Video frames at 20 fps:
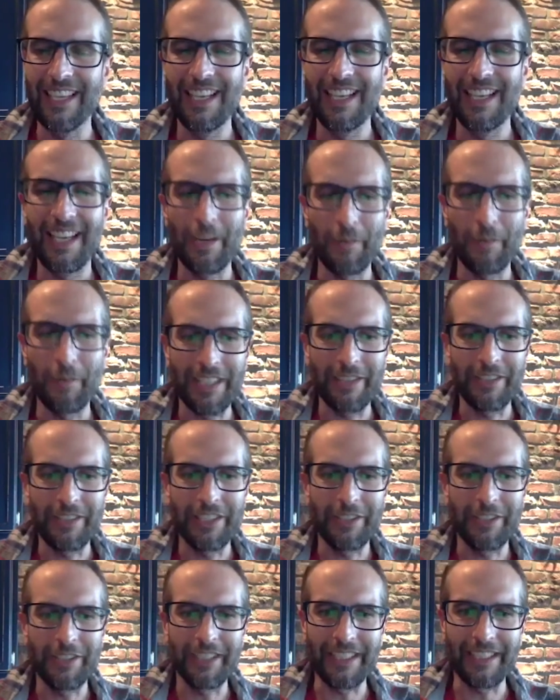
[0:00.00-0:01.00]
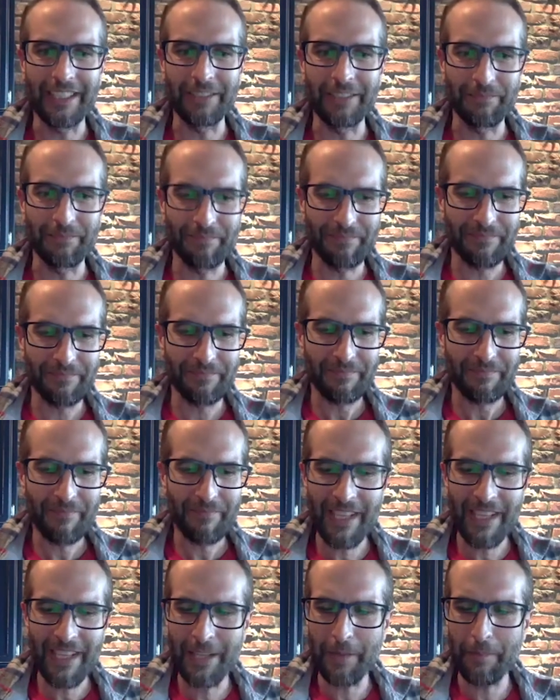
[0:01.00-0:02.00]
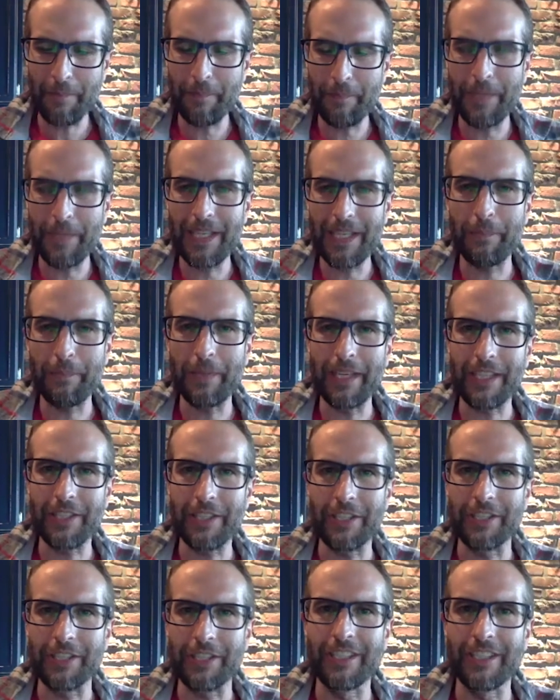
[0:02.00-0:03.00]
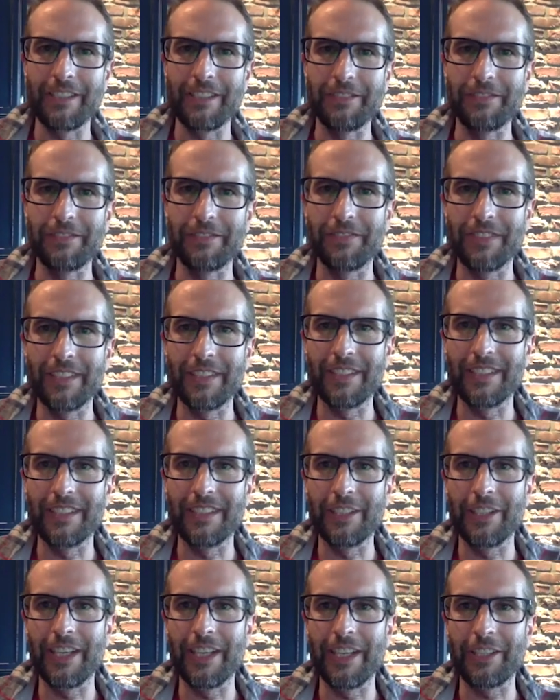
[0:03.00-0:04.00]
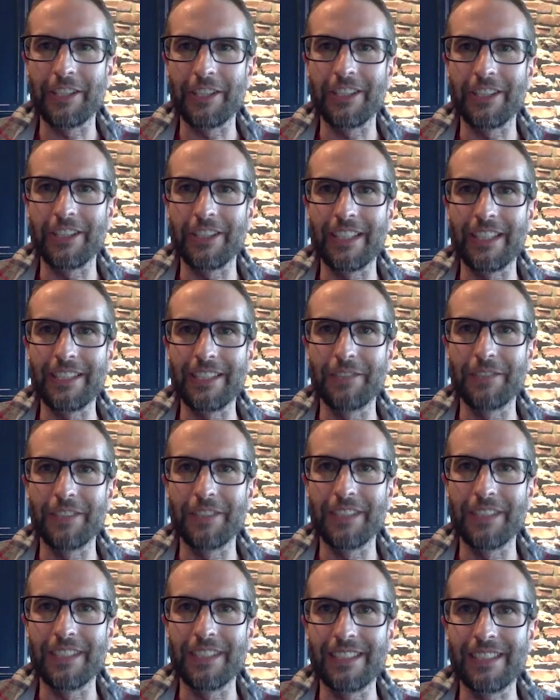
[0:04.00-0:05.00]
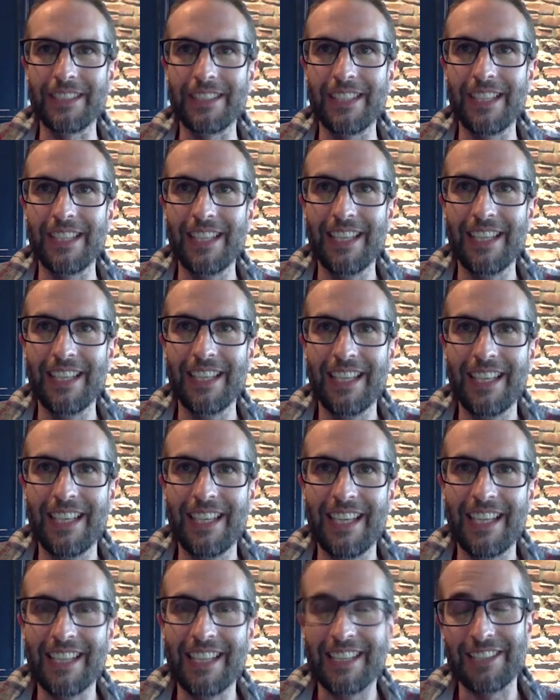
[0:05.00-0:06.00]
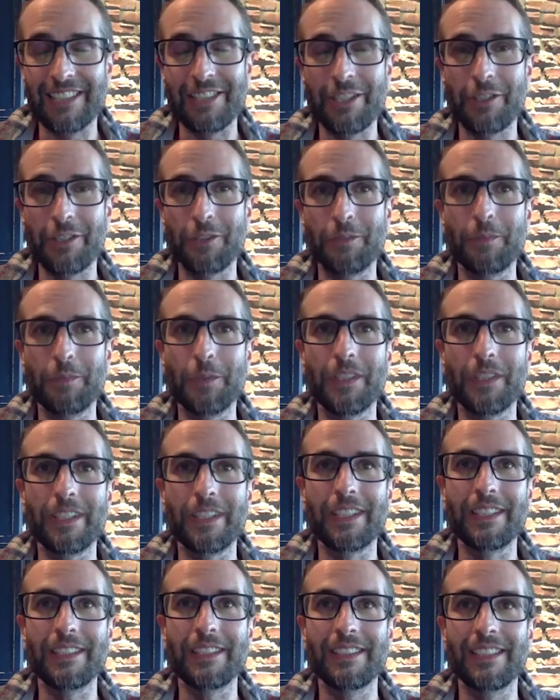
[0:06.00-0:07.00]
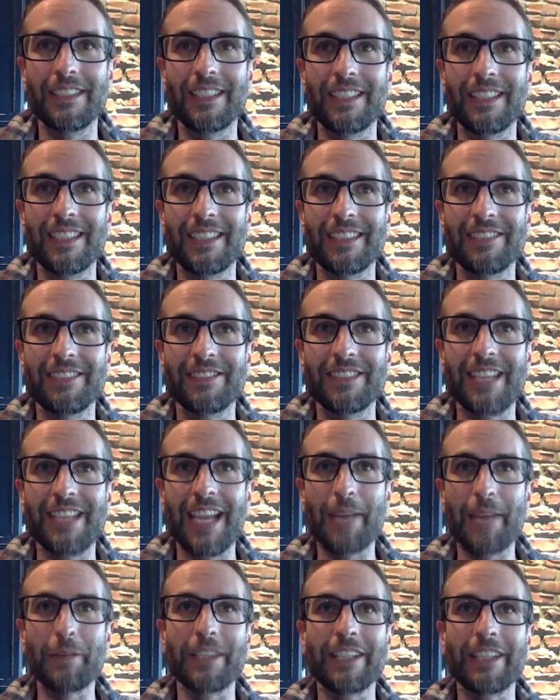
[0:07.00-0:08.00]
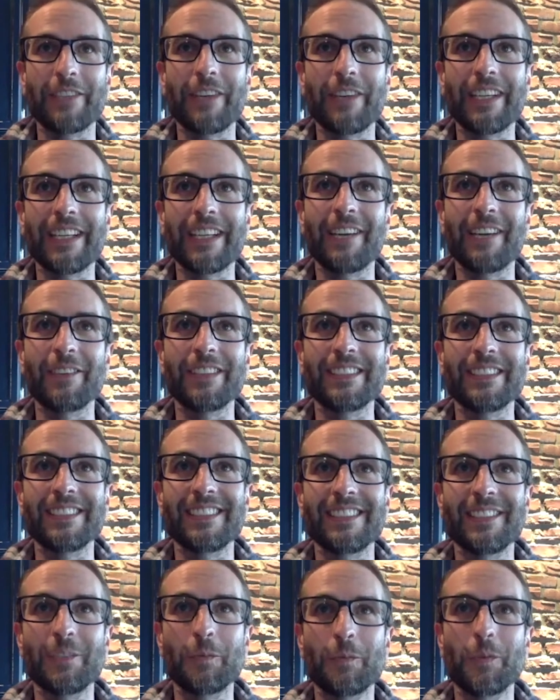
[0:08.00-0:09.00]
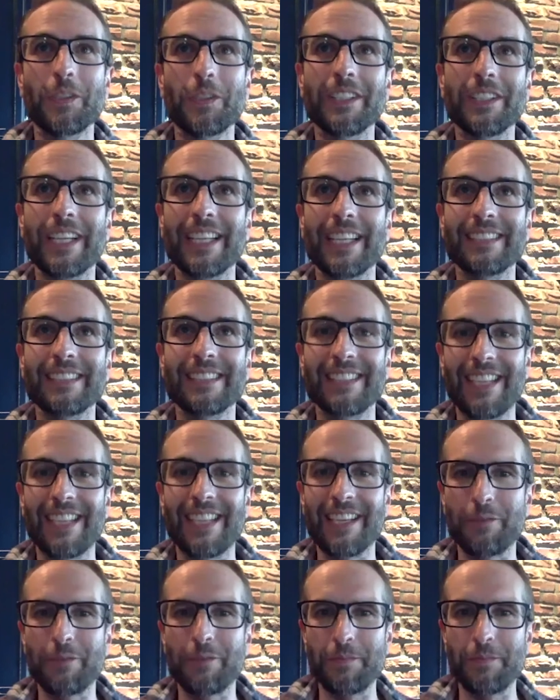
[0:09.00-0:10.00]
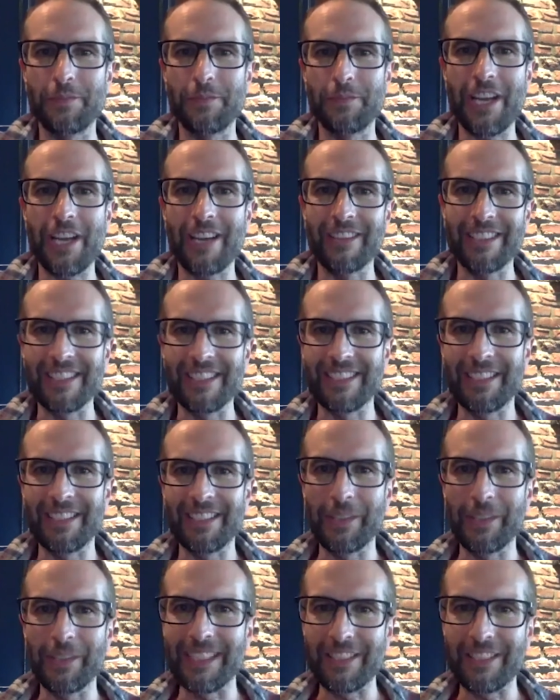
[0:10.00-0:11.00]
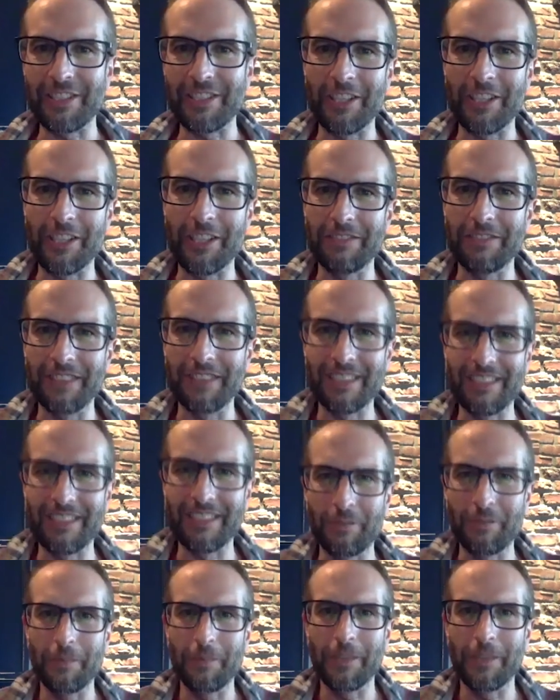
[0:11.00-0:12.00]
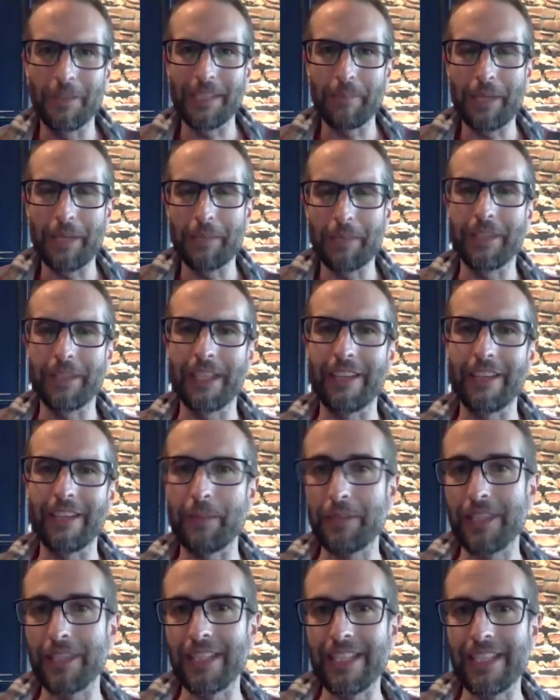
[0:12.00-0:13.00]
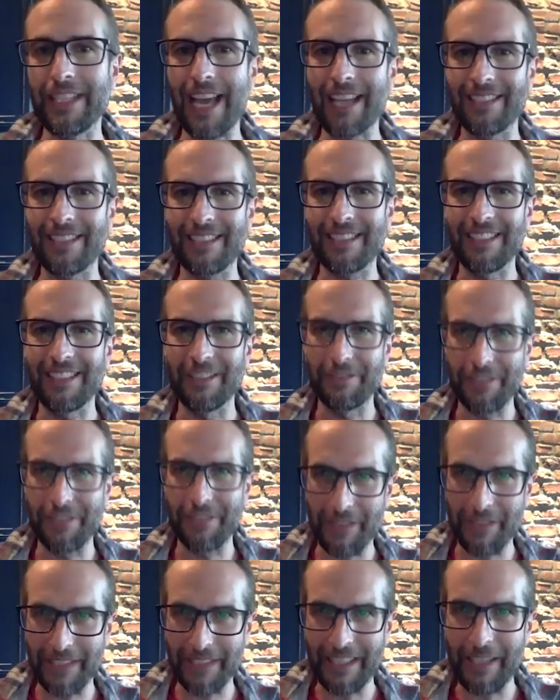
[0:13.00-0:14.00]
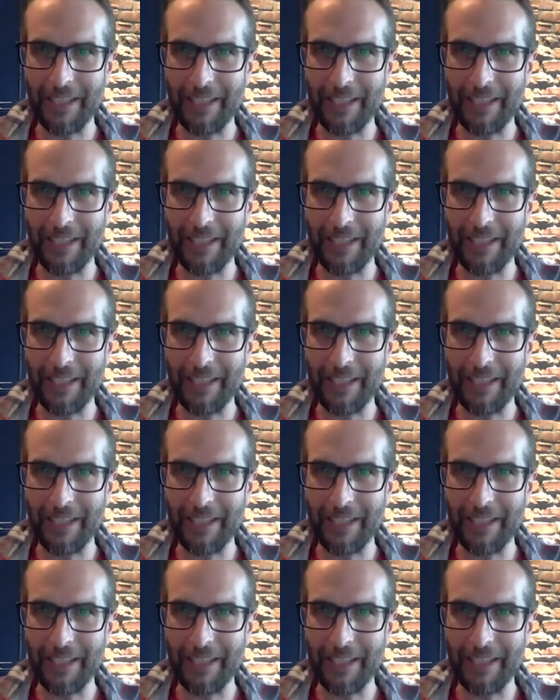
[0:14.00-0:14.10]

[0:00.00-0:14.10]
in what they were doing. And the big picture of the Neurohacker Collective was, and this is no more uh, timely than right now, is the world has a ton of challenges that we need to solve, and we need people that are up to the task of doing them.